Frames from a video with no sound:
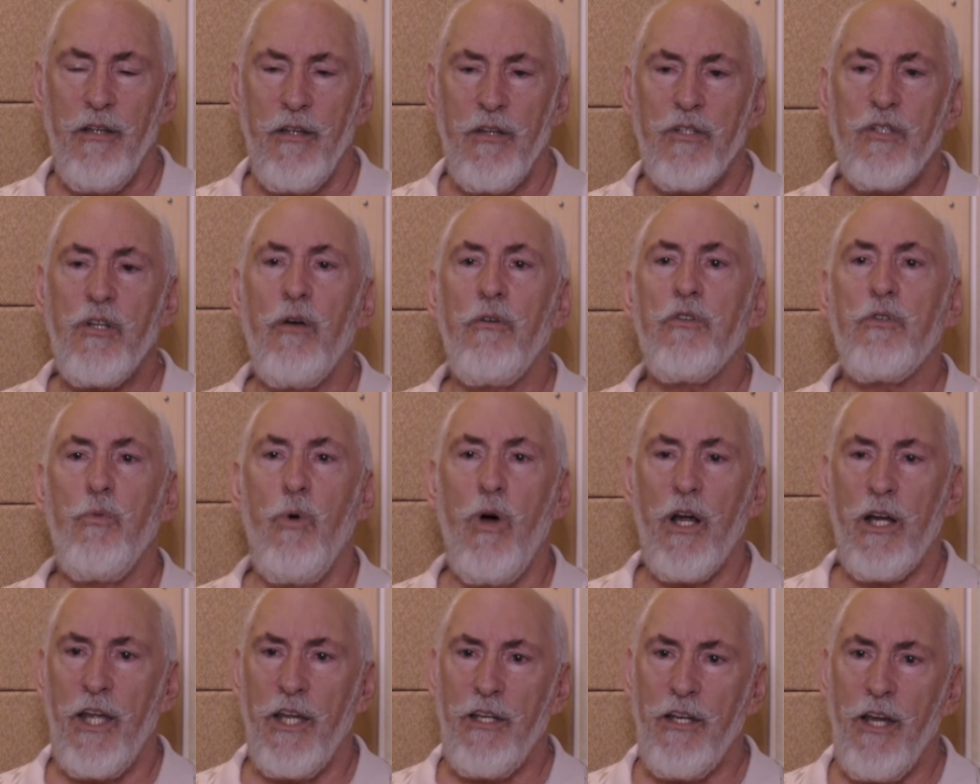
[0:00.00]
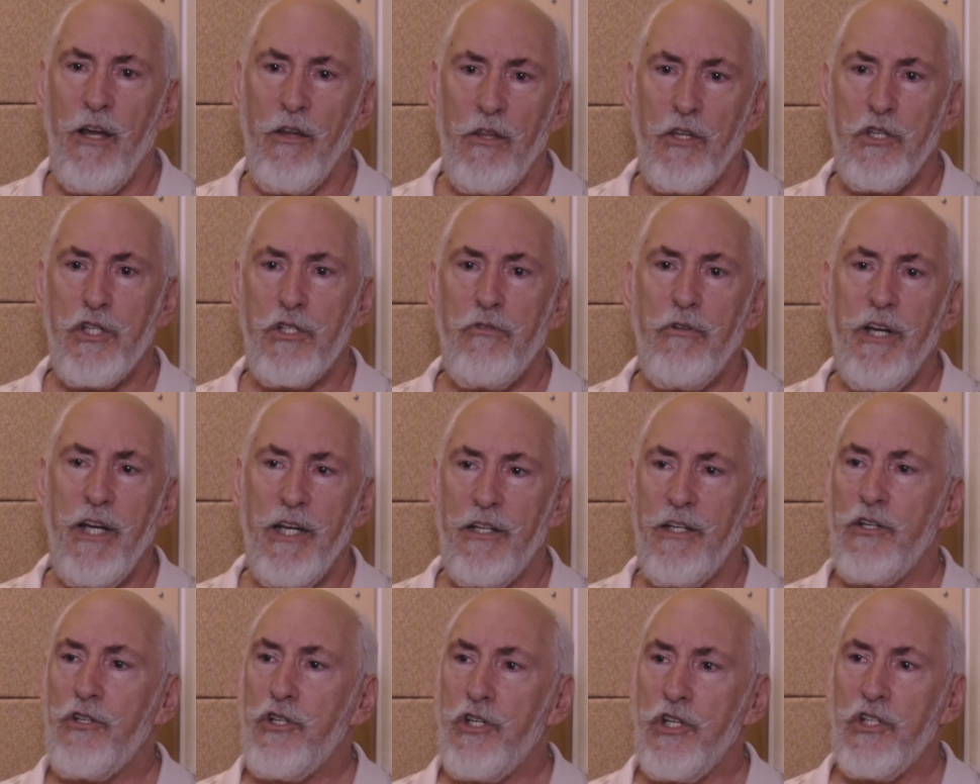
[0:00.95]
So I was walking down the
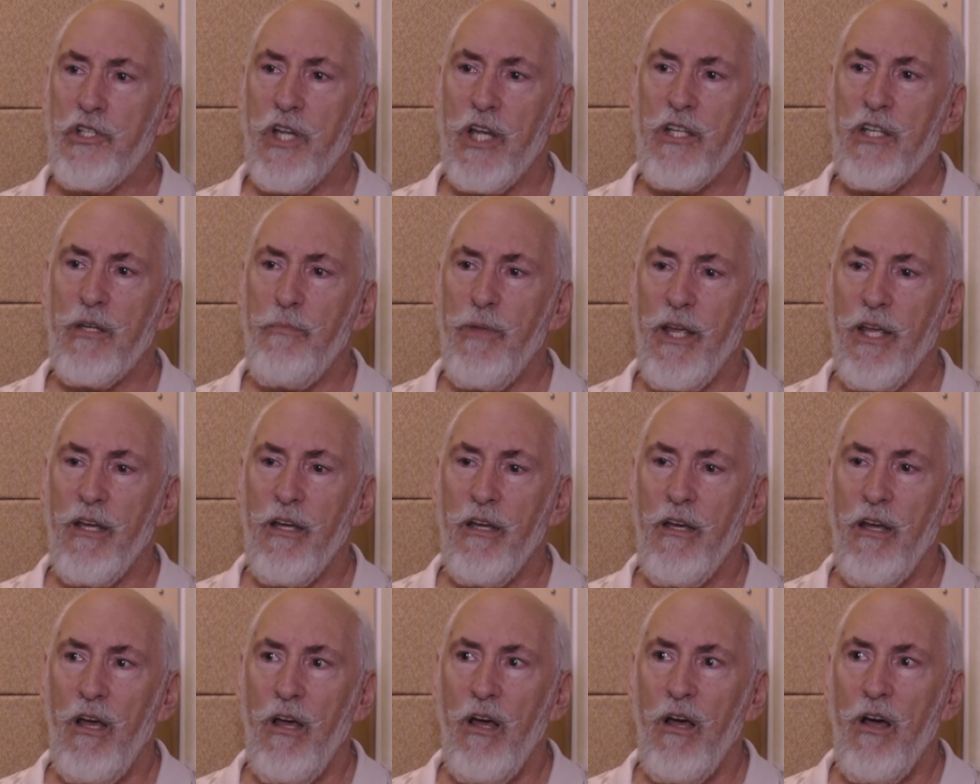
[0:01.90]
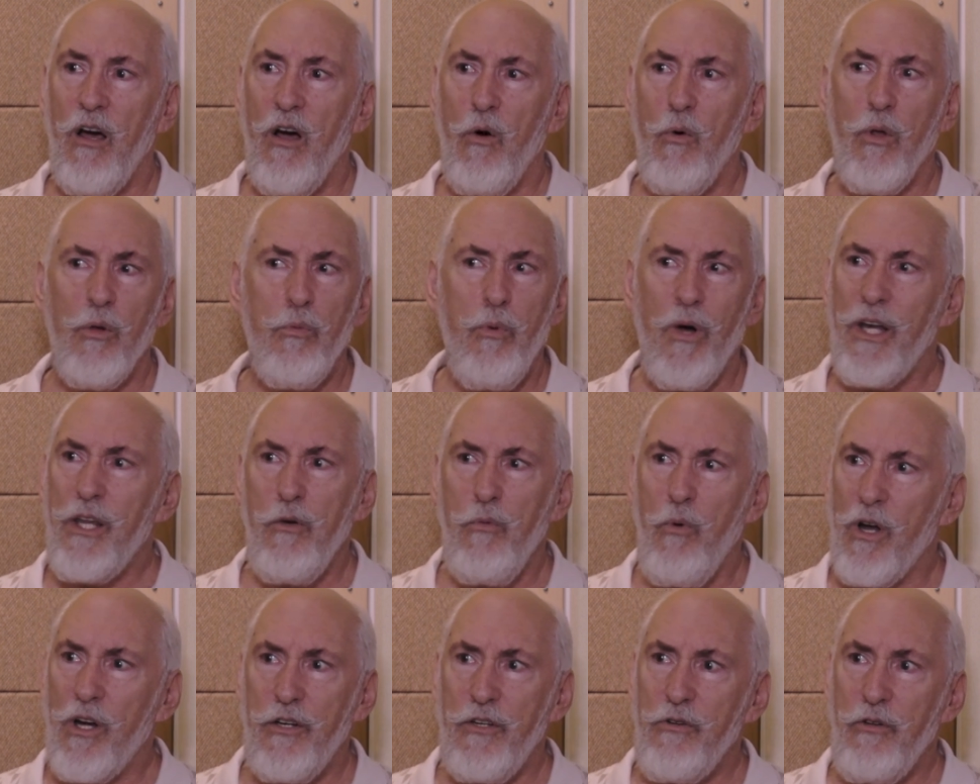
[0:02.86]
street and she said to me, well, what do you
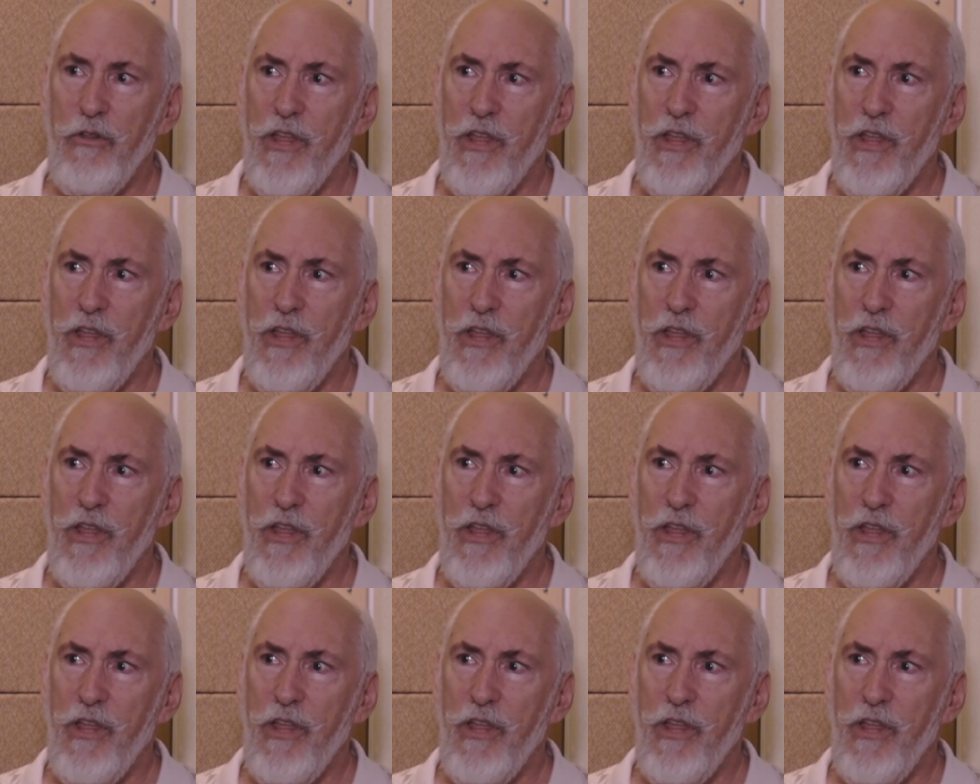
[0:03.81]
want to do